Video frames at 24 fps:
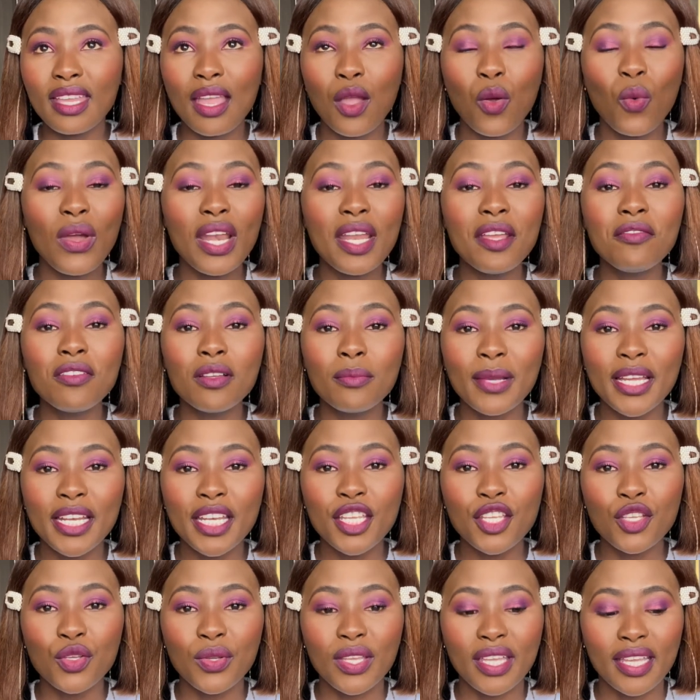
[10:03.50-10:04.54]
whatever
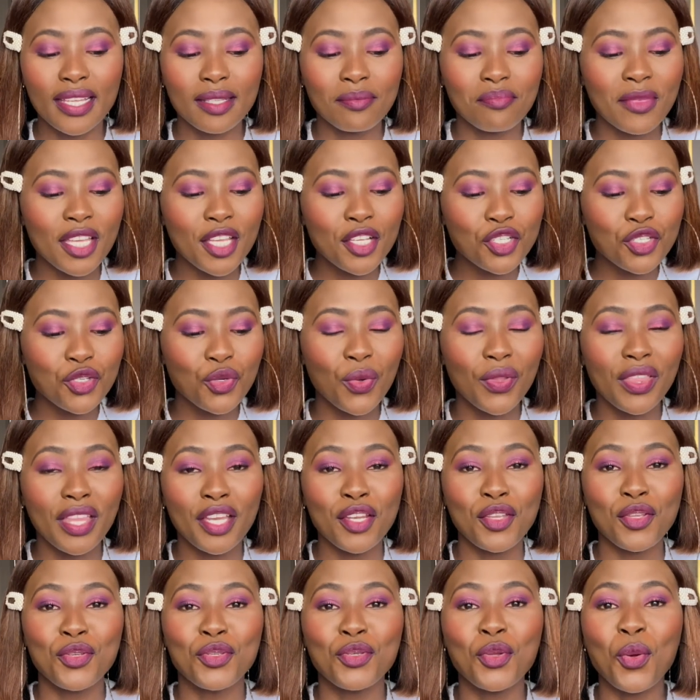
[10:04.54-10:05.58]
money you get, make sure that
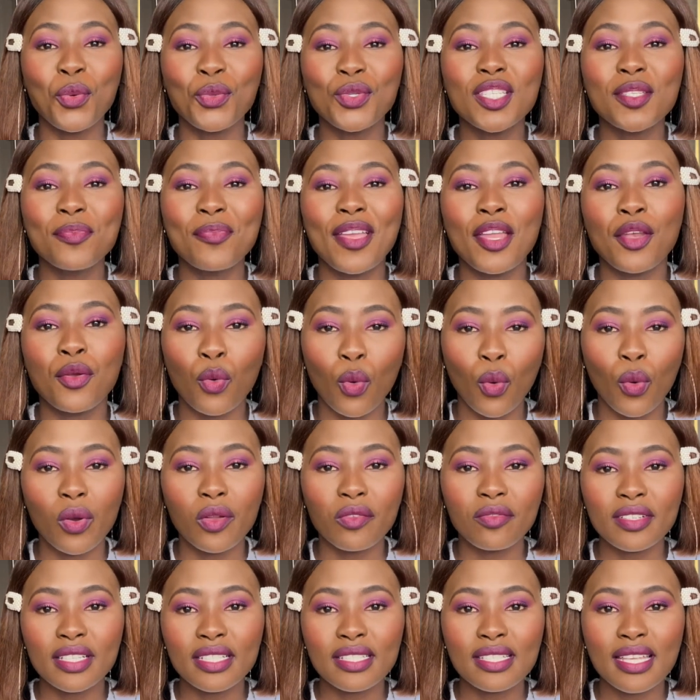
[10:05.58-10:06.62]
you don't spend all
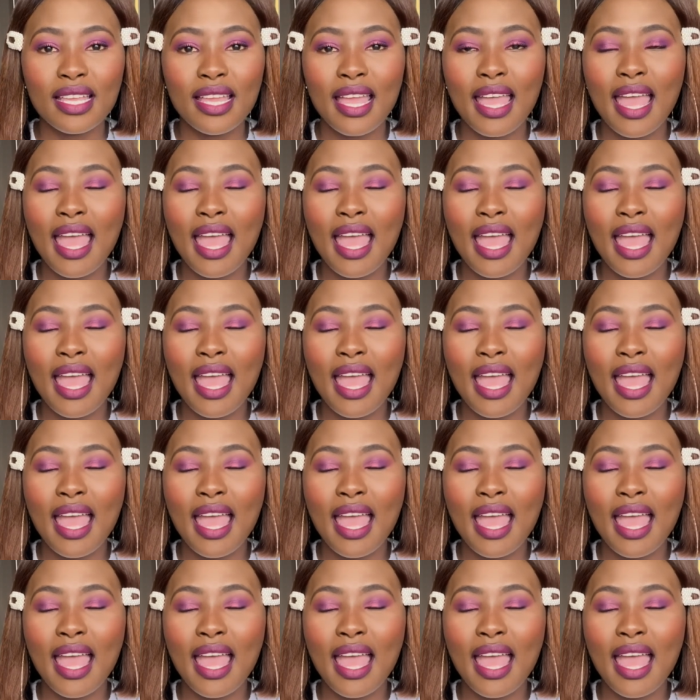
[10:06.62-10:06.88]
of it.